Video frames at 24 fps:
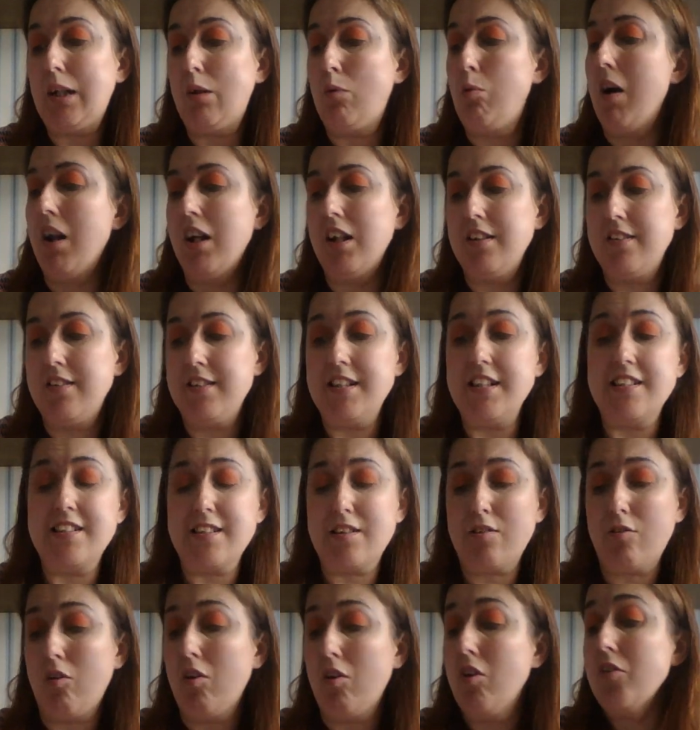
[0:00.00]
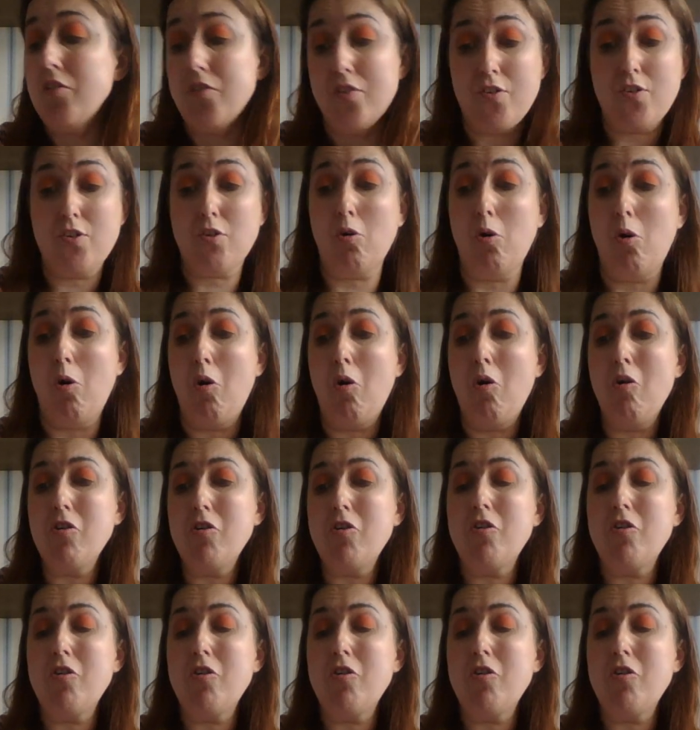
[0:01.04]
quality score.